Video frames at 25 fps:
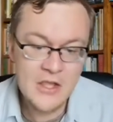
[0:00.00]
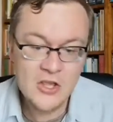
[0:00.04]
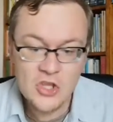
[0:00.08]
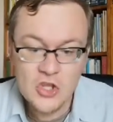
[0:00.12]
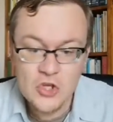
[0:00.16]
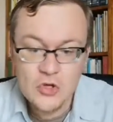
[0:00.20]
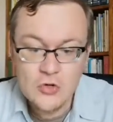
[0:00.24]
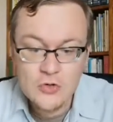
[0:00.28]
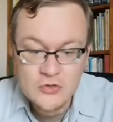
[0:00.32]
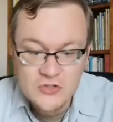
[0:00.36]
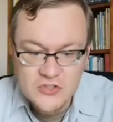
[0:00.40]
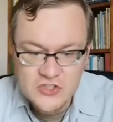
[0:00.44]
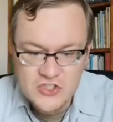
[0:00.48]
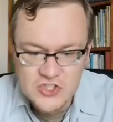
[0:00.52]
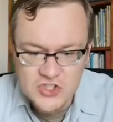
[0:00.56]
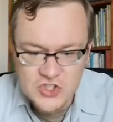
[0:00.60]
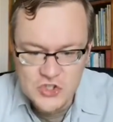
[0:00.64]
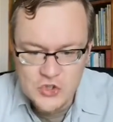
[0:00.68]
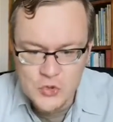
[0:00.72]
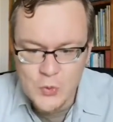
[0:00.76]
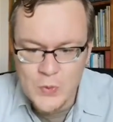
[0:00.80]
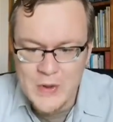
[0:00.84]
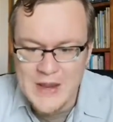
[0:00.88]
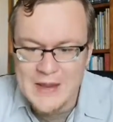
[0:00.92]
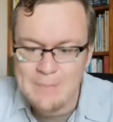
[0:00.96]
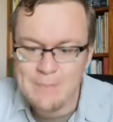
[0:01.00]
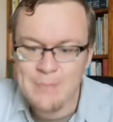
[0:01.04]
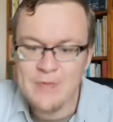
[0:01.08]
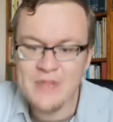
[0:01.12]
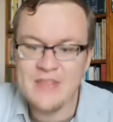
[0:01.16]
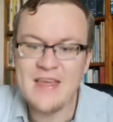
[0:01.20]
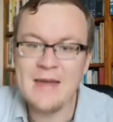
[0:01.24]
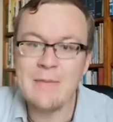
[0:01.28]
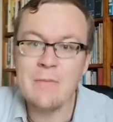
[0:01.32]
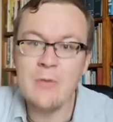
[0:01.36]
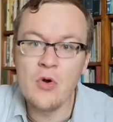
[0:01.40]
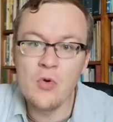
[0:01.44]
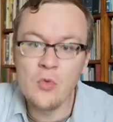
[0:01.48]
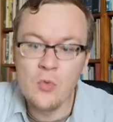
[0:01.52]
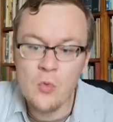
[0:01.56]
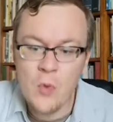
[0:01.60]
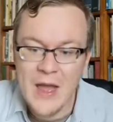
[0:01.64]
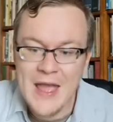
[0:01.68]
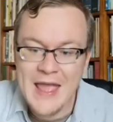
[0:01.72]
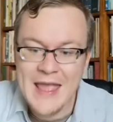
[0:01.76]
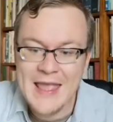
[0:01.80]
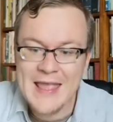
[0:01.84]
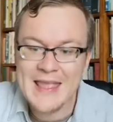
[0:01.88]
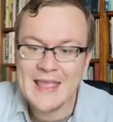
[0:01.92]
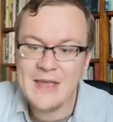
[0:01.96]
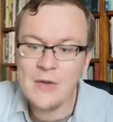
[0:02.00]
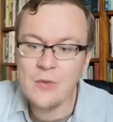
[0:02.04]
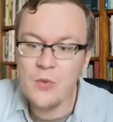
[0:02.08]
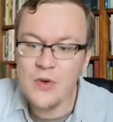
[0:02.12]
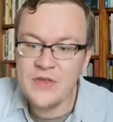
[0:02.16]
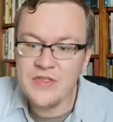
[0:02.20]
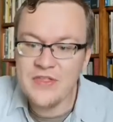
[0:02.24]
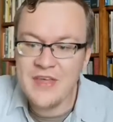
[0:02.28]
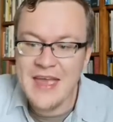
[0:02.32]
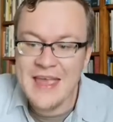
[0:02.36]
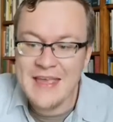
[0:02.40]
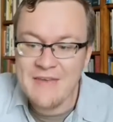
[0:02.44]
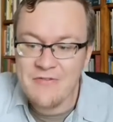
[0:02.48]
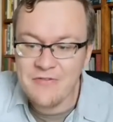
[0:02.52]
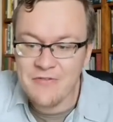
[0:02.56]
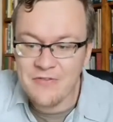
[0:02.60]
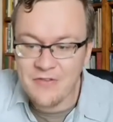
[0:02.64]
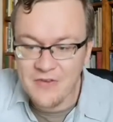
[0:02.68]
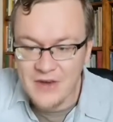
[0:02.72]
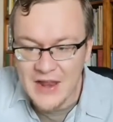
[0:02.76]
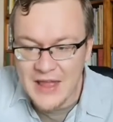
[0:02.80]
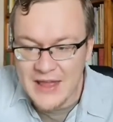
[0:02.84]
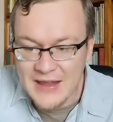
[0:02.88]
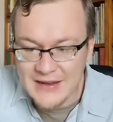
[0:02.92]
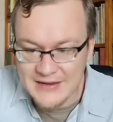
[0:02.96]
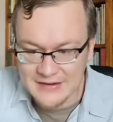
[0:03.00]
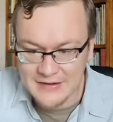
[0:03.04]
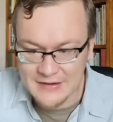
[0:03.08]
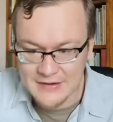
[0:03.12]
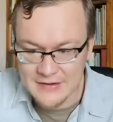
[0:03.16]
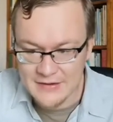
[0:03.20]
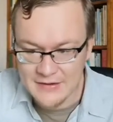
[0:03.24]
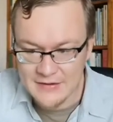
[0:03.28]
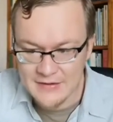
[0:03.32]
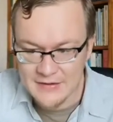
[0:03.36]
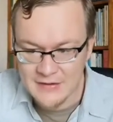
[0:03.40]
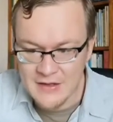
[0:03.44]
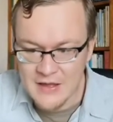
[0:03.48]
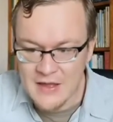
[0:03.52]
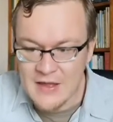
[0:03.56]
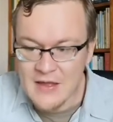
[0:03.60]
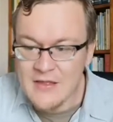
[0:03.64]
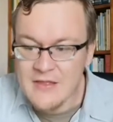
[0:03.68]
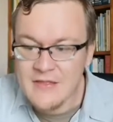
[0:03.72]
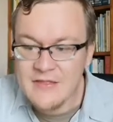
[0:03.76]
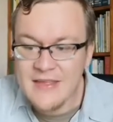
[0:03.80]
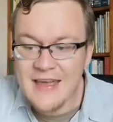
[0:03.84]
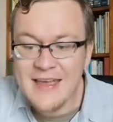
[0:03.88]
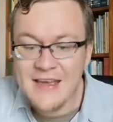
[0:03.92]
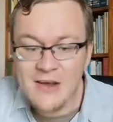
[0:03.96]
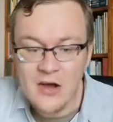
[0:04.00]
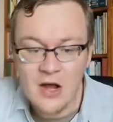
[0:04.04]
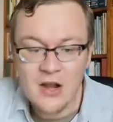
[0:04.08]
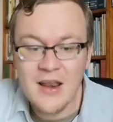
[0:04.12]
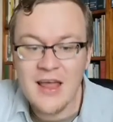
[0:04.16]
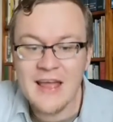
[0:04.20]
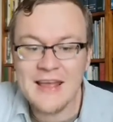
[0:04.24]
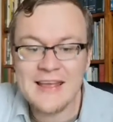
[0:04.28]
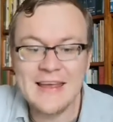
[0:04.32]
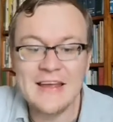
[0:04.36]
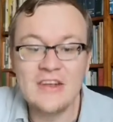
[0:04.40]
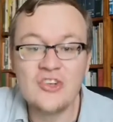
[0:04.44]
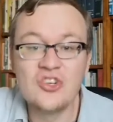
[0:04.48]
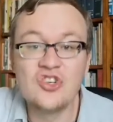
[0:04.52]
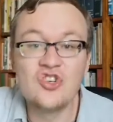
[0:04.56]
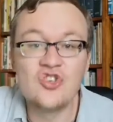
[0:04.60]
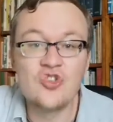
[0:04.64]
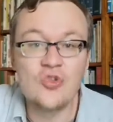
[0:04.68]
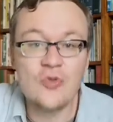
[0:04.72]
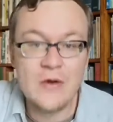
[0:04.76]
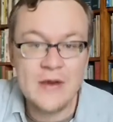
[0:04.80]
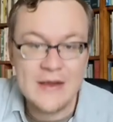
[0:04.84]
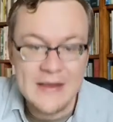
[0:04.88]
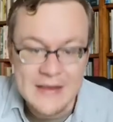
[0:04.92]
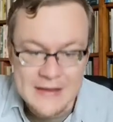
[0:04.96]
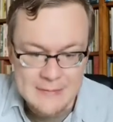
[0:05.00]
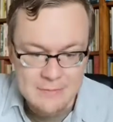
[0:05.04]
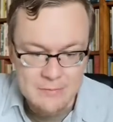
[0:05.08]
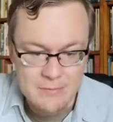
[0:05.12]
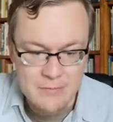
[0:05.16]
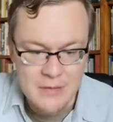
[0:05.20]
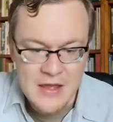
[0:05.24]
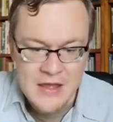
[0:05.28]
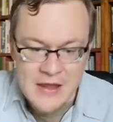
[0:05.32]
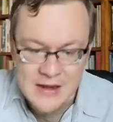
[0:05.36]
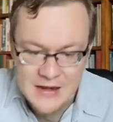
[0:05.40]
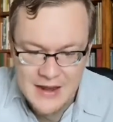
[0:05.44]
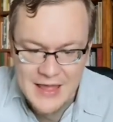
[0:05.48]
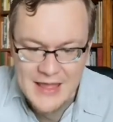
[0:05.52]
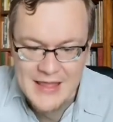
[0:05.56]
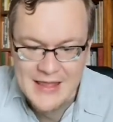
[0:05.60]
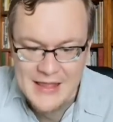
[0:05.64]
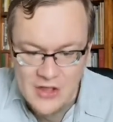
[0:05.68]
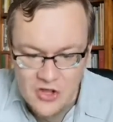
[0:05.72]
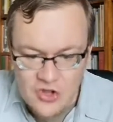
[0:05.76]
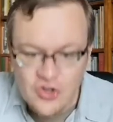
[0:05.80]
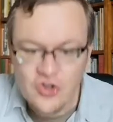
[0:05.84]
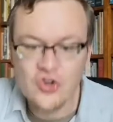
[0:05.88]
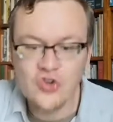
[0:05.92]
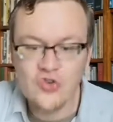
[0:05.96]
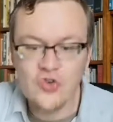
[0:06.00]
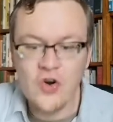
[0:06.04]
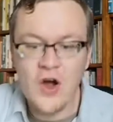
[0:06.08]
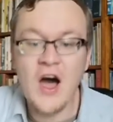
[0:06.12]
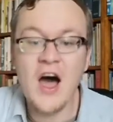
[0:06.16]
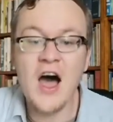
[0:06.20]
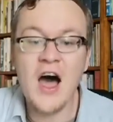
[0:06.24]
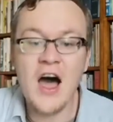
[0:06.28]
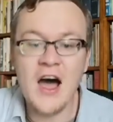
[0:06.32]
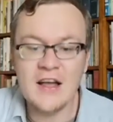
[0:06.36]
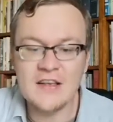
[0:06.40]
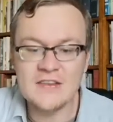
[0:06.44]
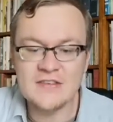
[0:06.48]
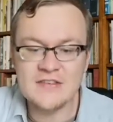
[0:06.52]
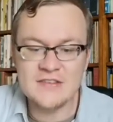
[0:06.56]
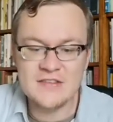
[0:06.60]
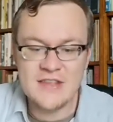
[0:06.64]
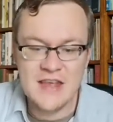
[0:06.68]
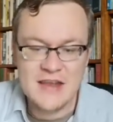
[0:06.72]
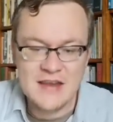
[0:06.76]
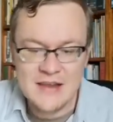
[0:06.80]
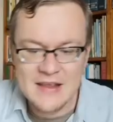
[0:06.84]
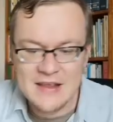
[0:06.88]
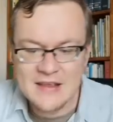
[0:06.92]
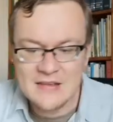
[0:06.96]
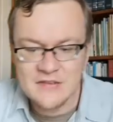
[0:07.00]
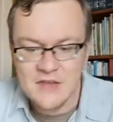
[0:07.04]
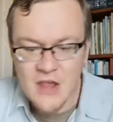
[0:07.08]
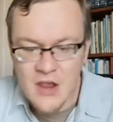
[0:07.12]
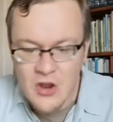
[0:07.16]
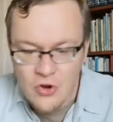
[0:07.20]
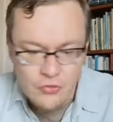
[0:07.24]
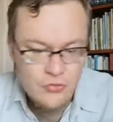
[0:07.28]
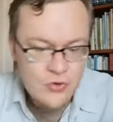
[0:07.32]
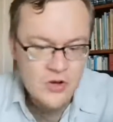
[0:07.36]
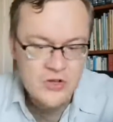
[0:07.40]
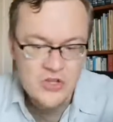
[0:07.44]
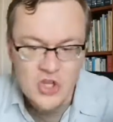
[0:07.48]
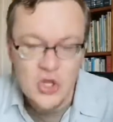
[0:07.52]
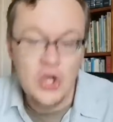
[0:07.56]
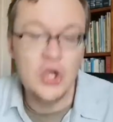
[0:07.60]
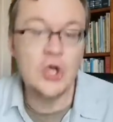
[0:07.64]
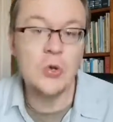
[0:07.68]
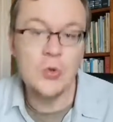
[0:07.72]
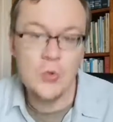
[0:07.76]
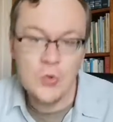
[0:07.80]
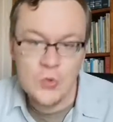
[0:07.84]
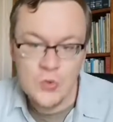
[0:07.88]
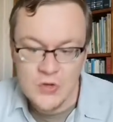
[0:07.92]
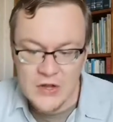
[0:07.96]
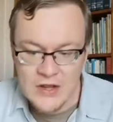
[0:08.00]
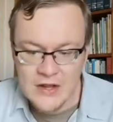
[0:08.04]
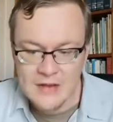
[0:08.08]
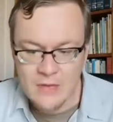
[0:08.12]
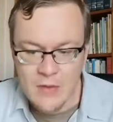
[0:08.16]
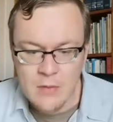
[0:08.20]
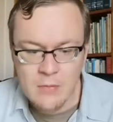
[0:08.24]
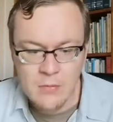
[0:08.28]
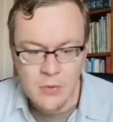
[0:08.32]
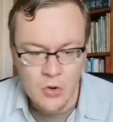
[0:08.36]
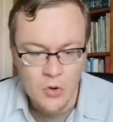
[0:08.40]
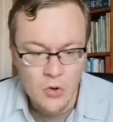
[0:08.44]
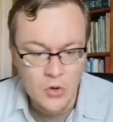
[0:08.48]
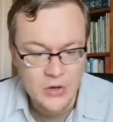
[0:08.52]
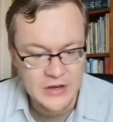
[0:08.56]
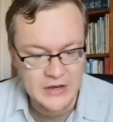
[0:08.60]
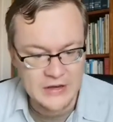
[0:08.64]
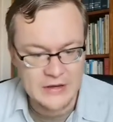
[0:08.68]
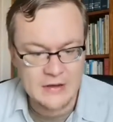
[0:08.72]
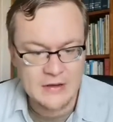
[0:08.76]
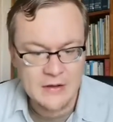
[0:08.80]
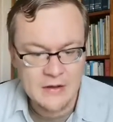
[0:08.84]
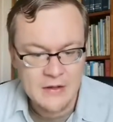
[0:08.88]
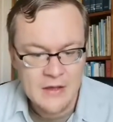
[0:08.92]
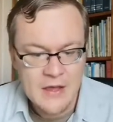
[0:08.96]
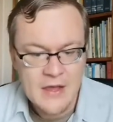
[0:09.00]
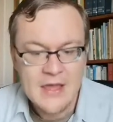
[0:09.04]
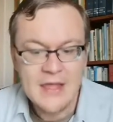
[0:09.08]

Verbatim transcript: You sweep them away with a flood they are like a dream, like grass that is renewed in the morning.